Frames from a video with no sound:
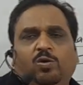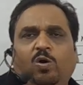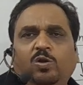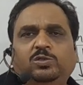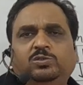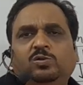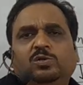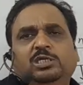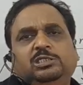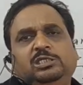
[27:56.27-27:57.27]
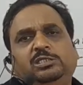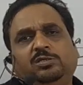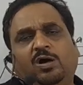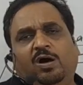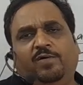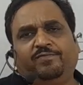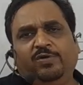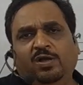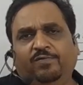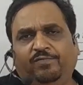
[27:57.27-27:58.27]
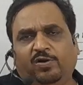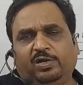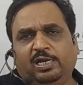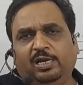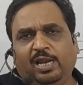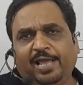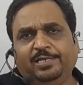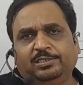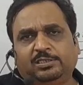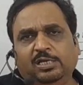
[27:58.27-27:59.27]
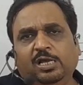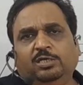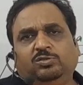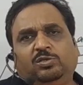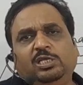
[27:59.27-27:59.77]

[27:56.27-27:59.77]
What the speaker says: also consists of 14 lines. So